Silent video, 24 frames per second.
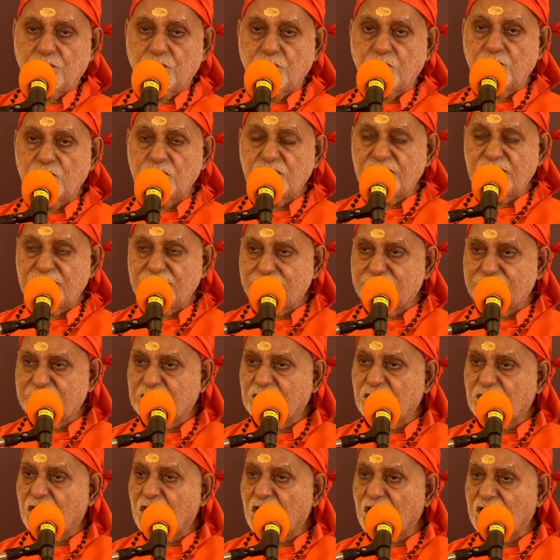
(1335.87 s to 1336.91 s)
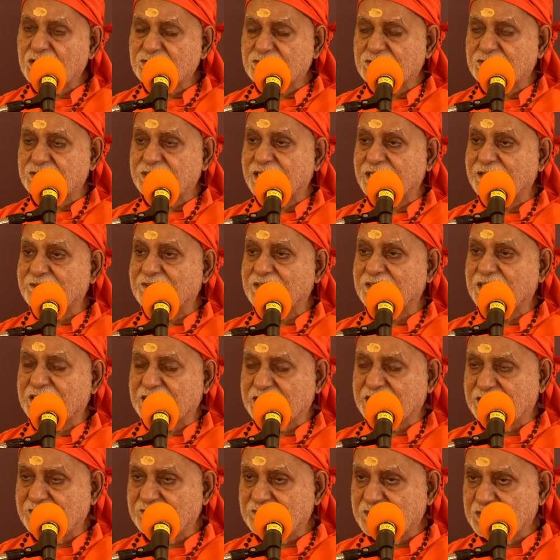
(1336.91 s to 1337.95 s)
only because they
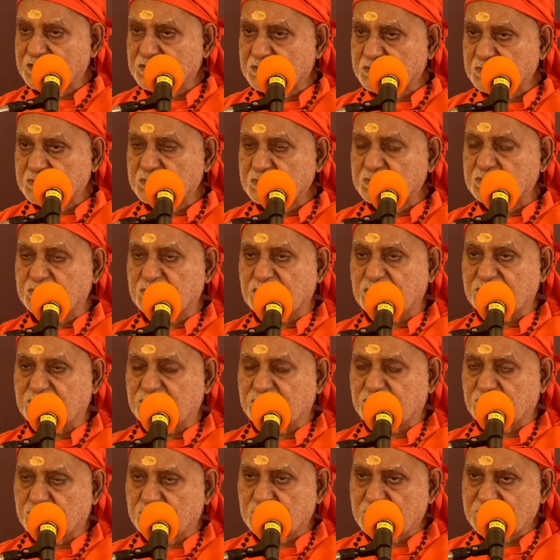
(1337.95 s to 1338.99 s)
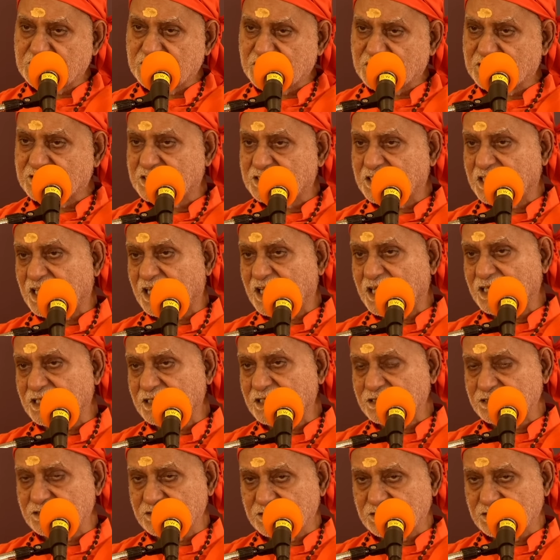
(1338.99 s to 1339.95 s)
were given to Tattva Darshana.